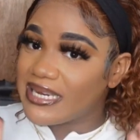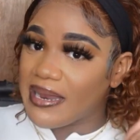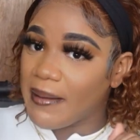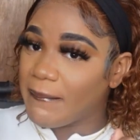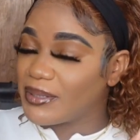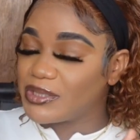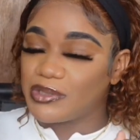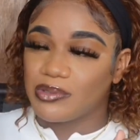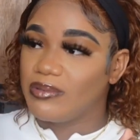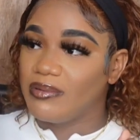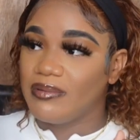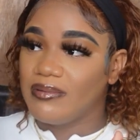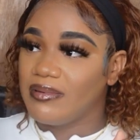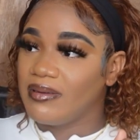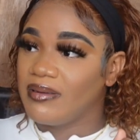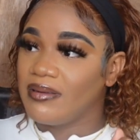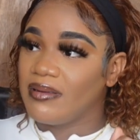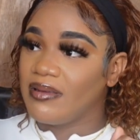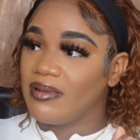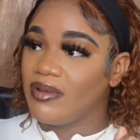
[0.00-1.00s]
in number two,
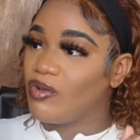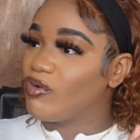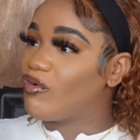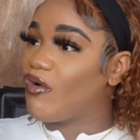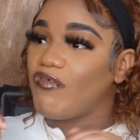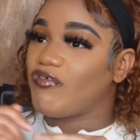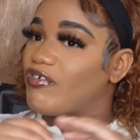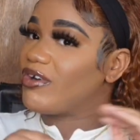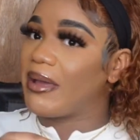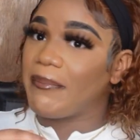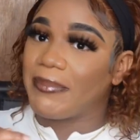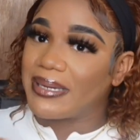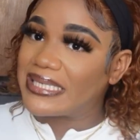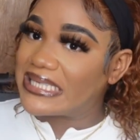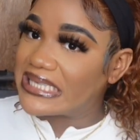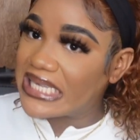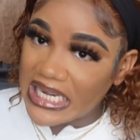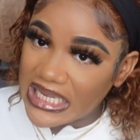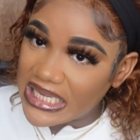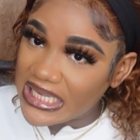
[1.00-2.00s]
go for number
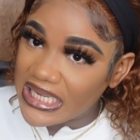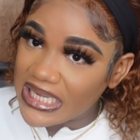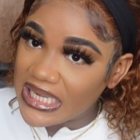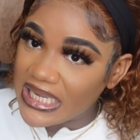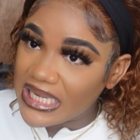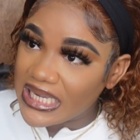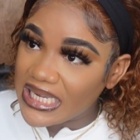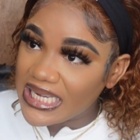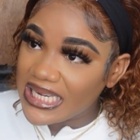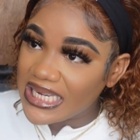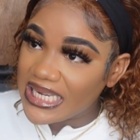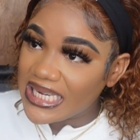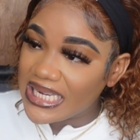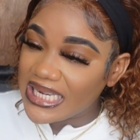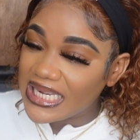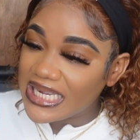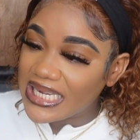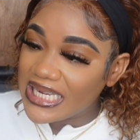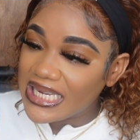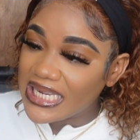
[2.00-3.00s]
three.
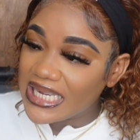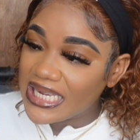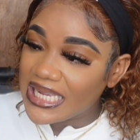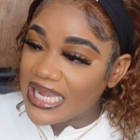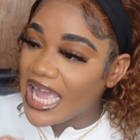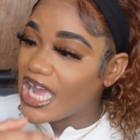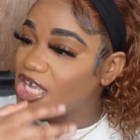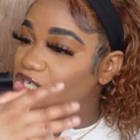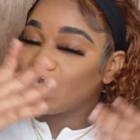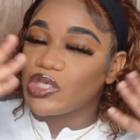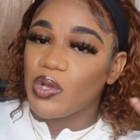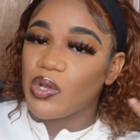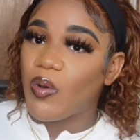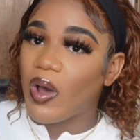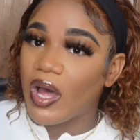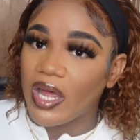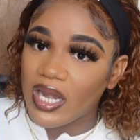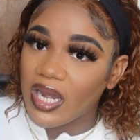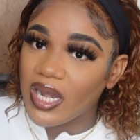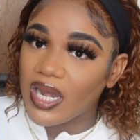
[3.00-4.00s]
And so
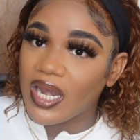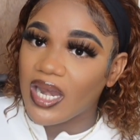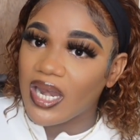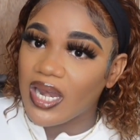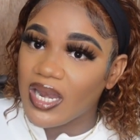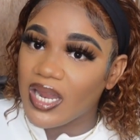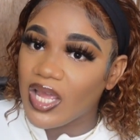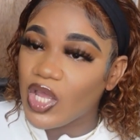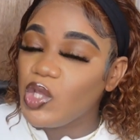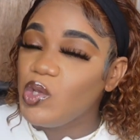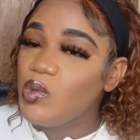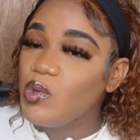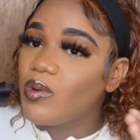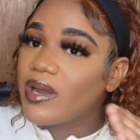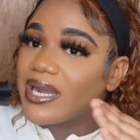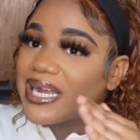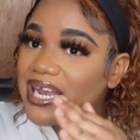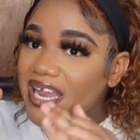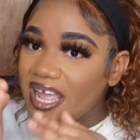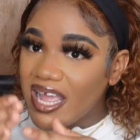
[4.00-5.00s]
on. You
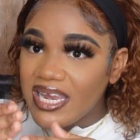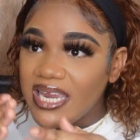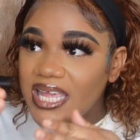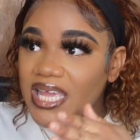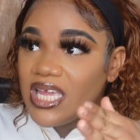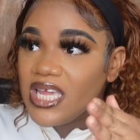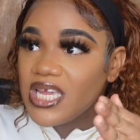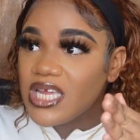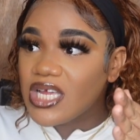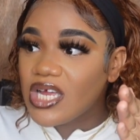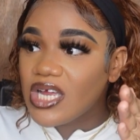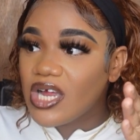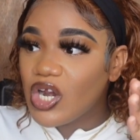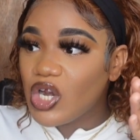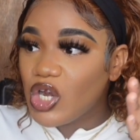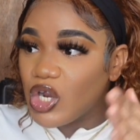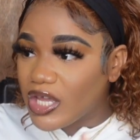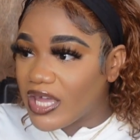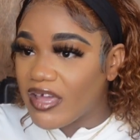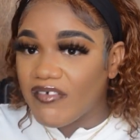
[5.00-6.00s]
are clearly
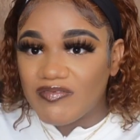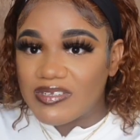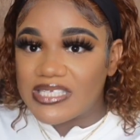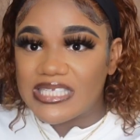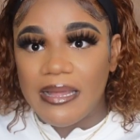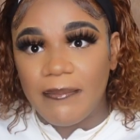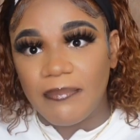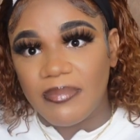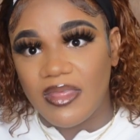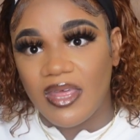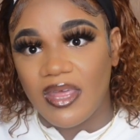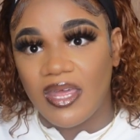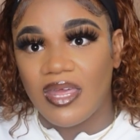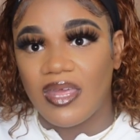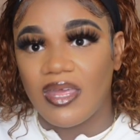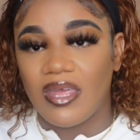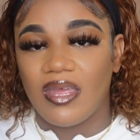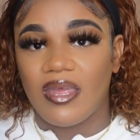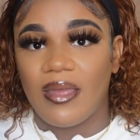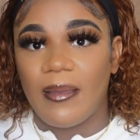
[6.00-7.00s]
looking for something.
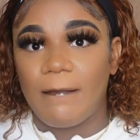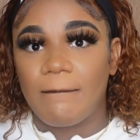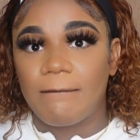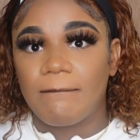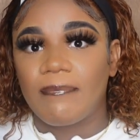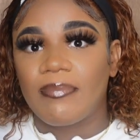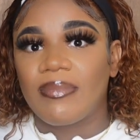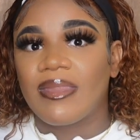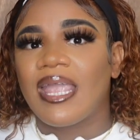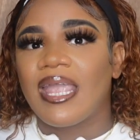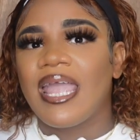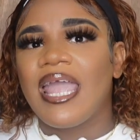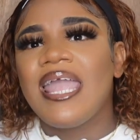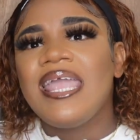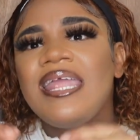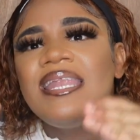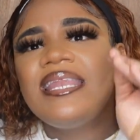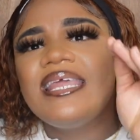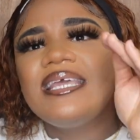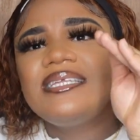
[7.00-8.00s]

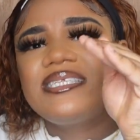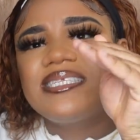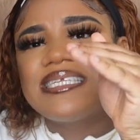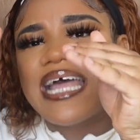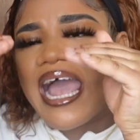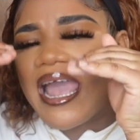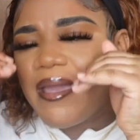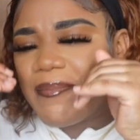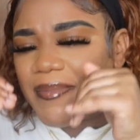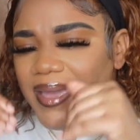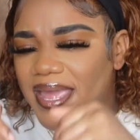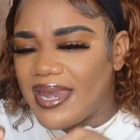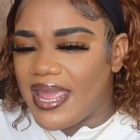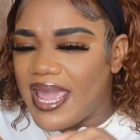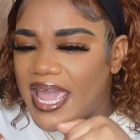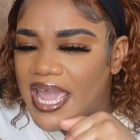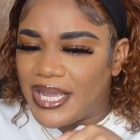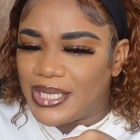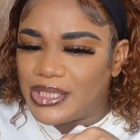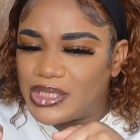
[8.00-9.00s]
In this time and
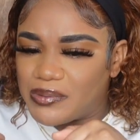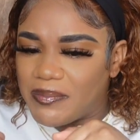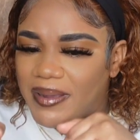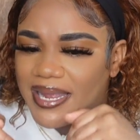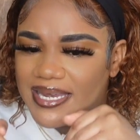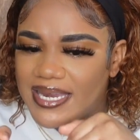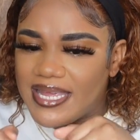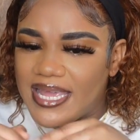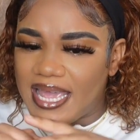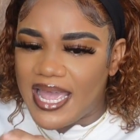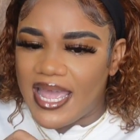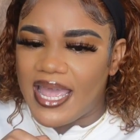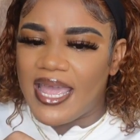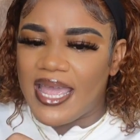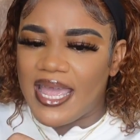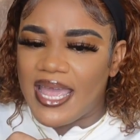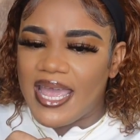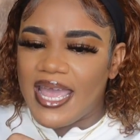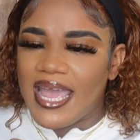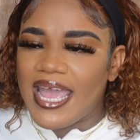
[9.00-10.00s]
age, my dear,
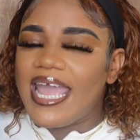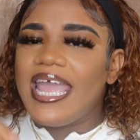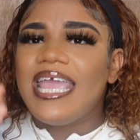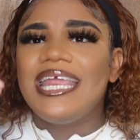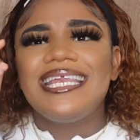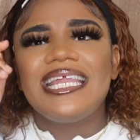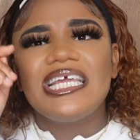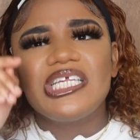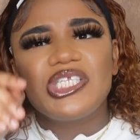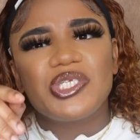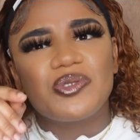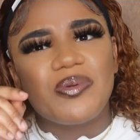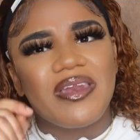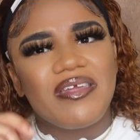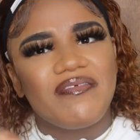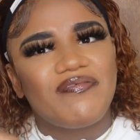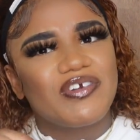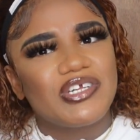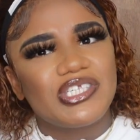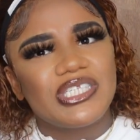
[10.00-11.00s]
in this
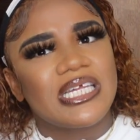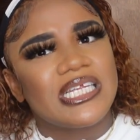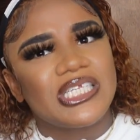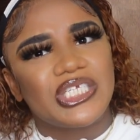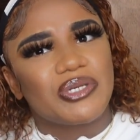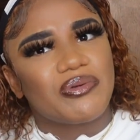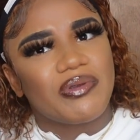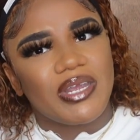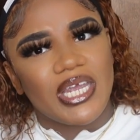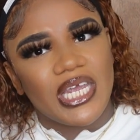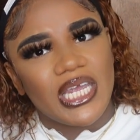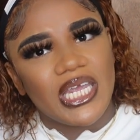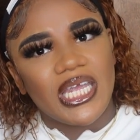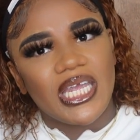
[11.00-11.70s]
21st century,